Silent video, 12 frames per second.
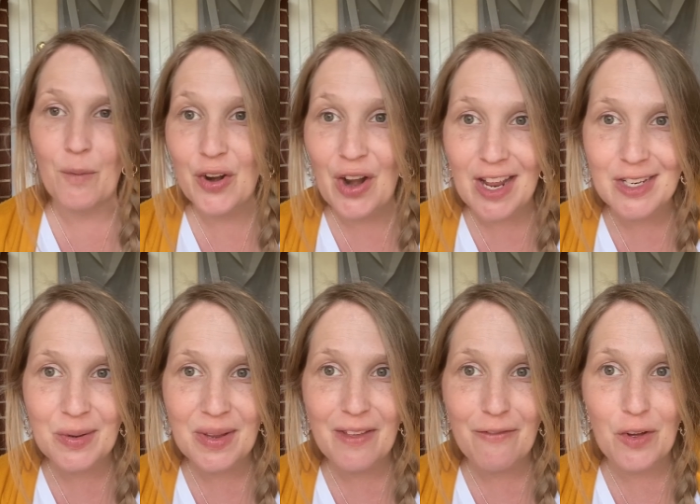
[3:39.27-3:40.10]
We're not
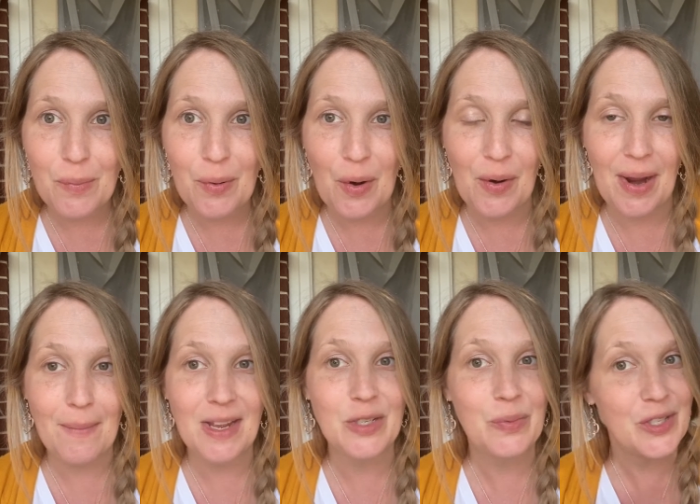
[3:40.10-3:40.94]
doing the full
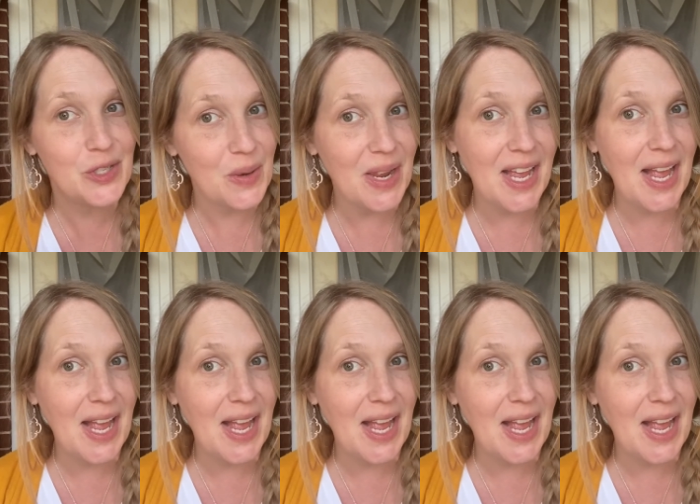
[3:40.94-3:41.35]
program because we're doing